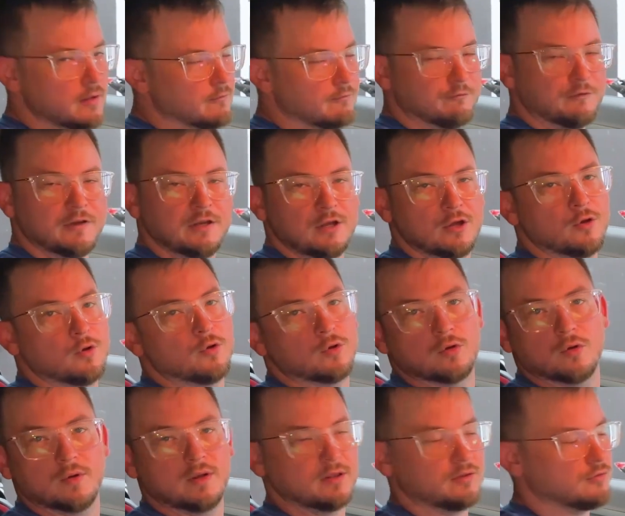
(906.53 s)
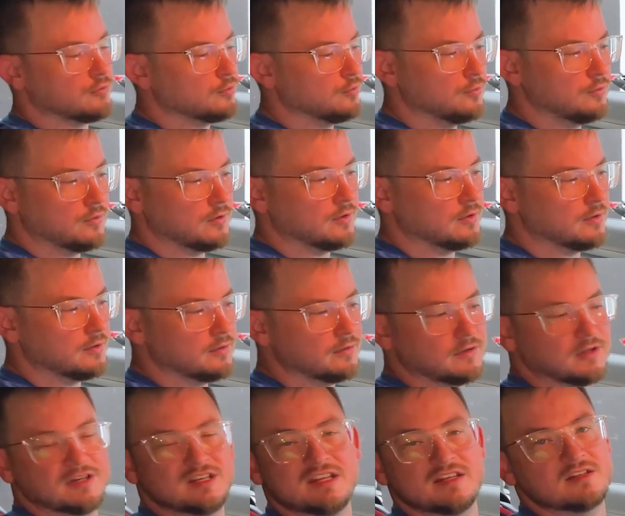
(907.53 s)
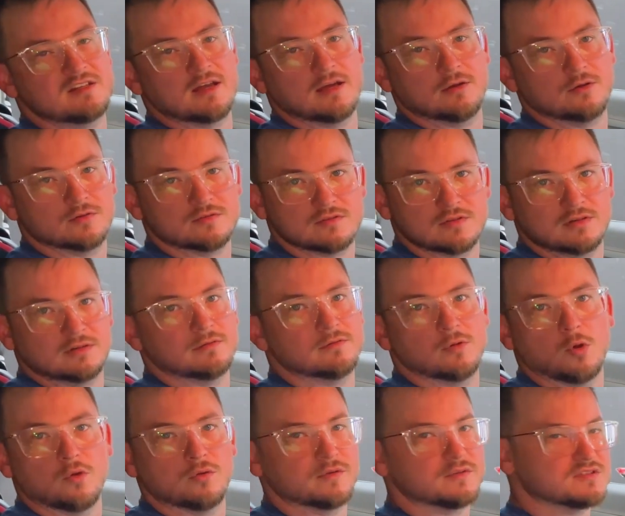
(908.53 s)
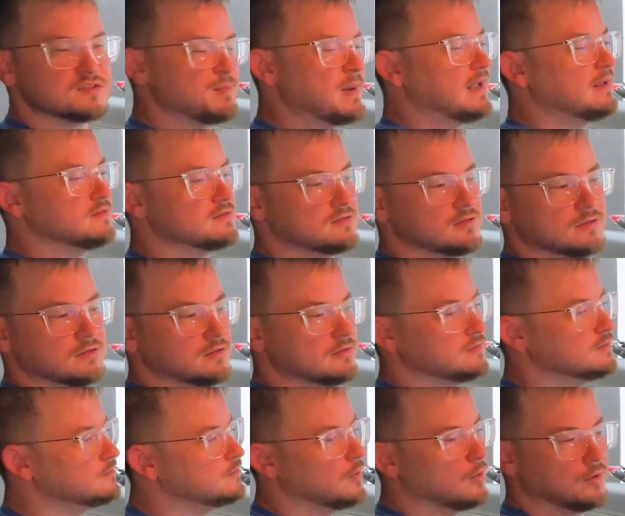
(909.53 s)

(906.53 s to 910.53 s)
video going through the details and all the specs and